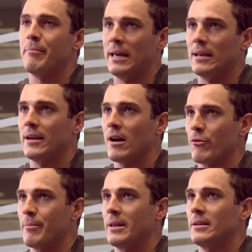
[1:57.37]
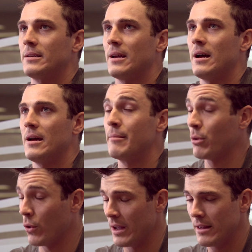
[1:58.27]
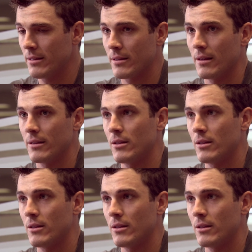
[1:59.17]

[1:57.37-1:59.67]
mainly government uh, employees, uh,